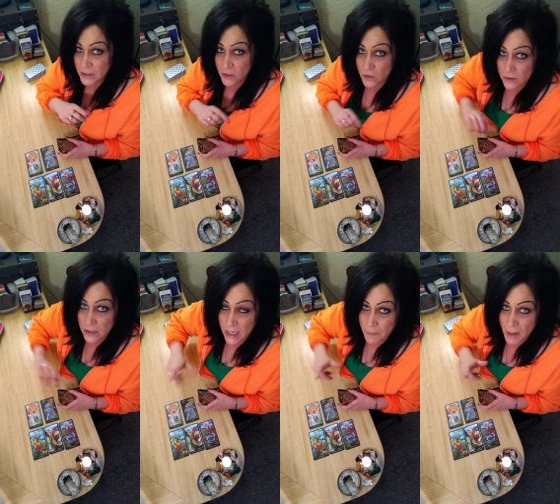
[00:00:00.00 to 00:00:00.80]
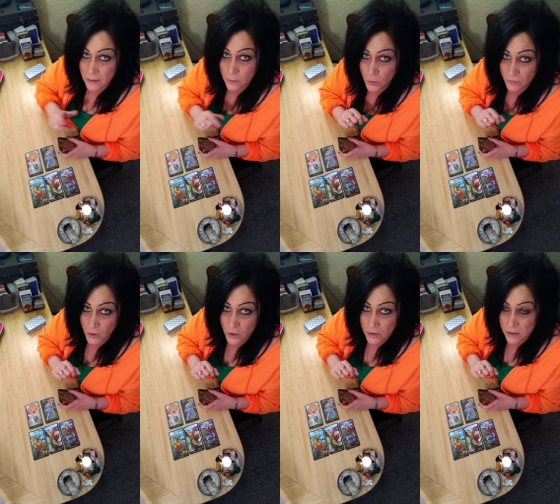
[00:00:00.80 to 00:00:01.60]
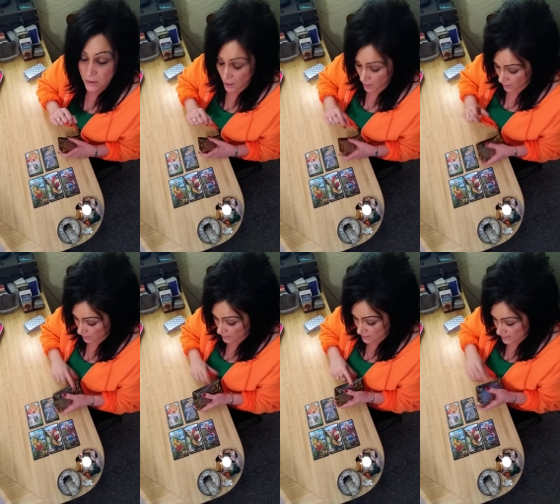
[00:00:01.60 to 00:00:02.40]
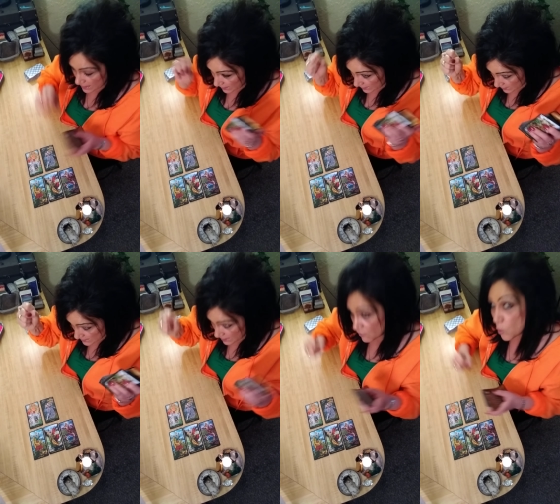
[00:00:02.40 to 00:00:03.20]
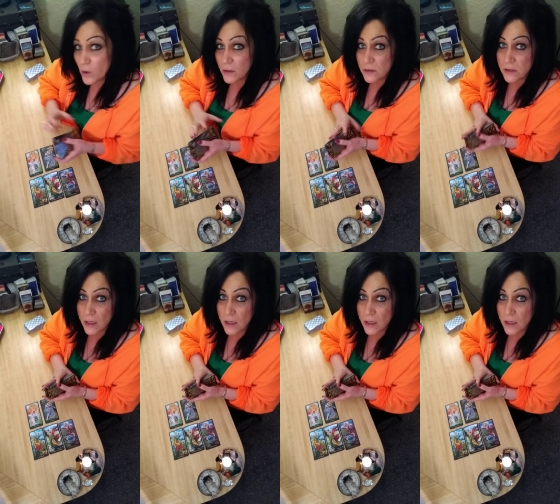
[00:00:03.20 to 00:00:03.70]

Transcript: Pentacles, and it came out in the reverse. Uh, in this deck, he does have horns,